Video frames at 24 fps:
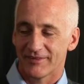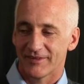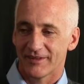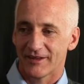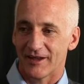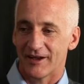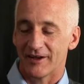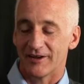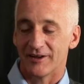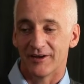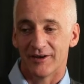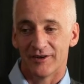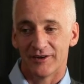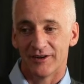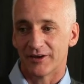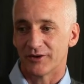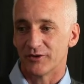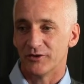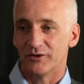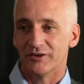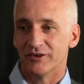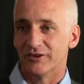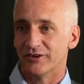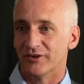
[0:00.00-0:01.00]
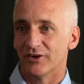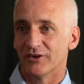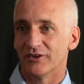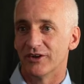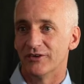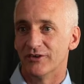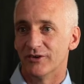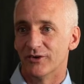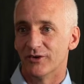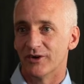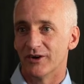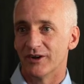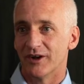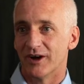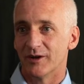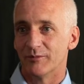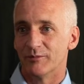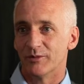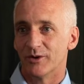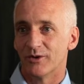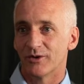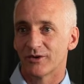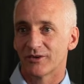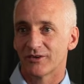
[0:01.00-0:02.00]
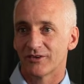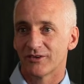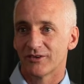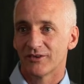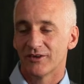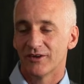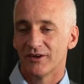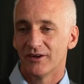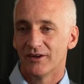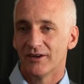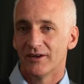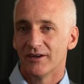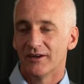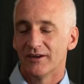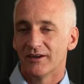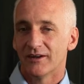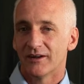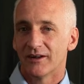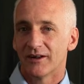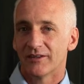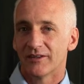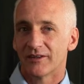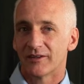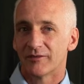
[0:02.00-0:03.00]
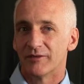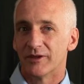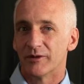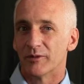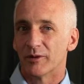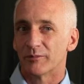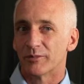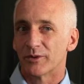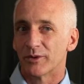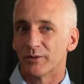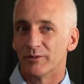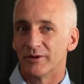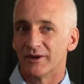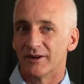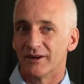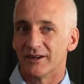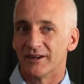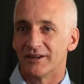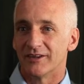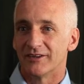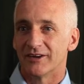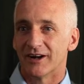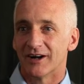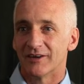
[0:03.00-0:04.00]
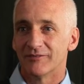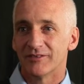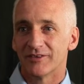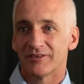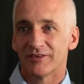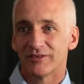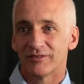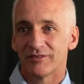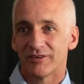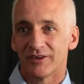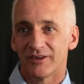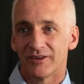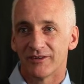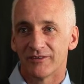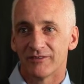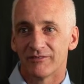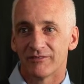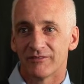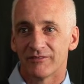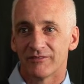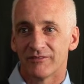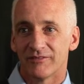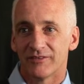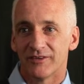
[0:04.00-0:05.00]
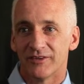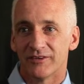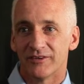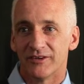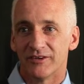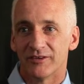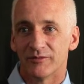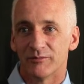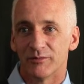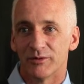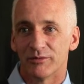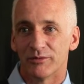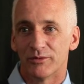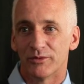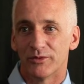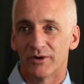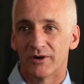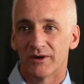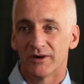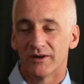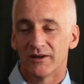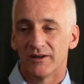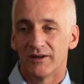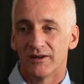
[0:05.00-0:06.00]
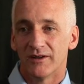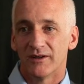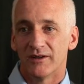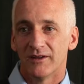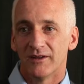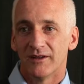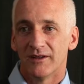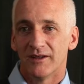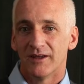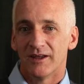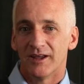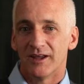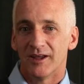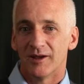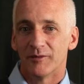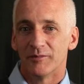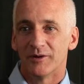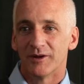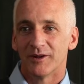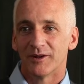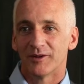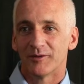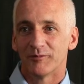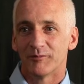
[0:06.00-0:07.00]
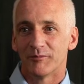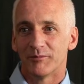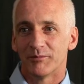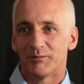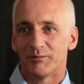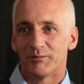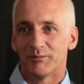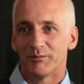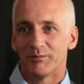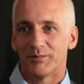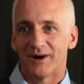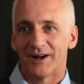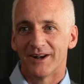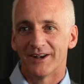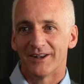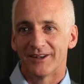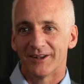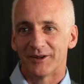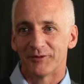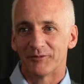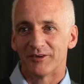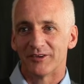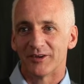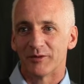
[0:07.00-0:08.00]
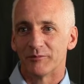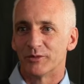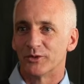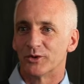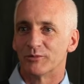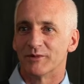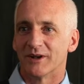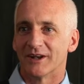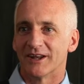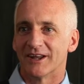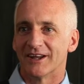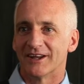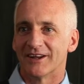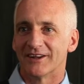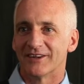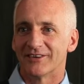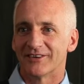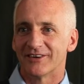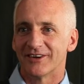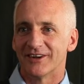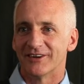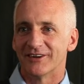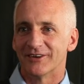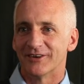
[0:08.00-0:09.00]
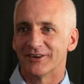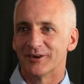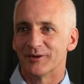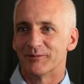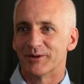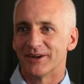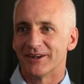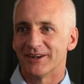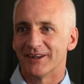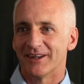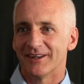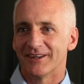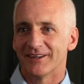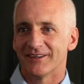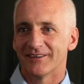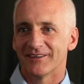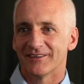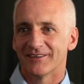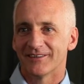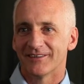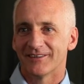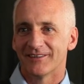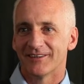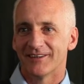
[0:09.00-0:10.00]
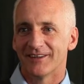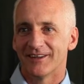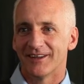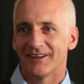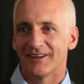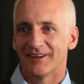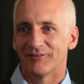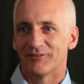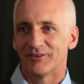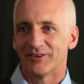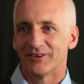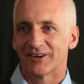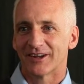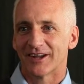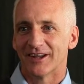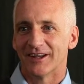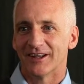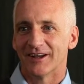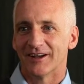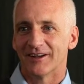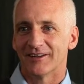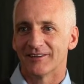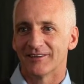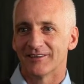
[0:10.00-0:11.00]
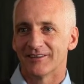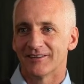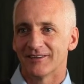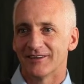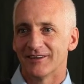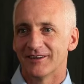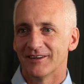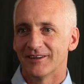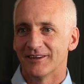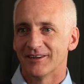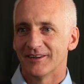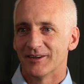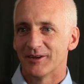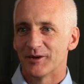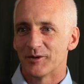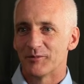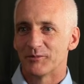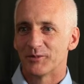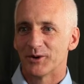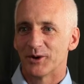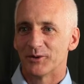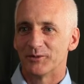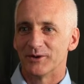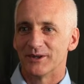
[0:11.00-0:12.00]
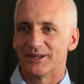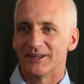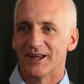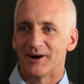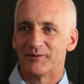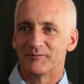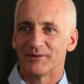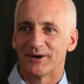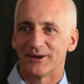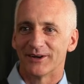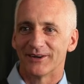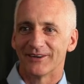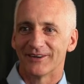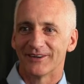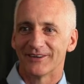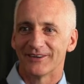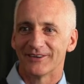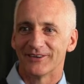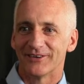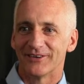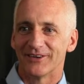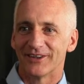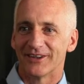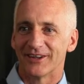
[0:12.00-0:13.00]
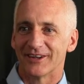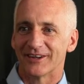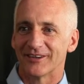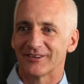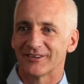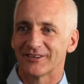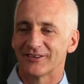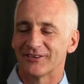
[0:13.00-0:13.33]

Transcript: Had a good result, I draw at Ibrox. I think they were probably league champions for the season before. But the bad thing was I broke my leg in training on a Monday, which kind of put a wee damper on things.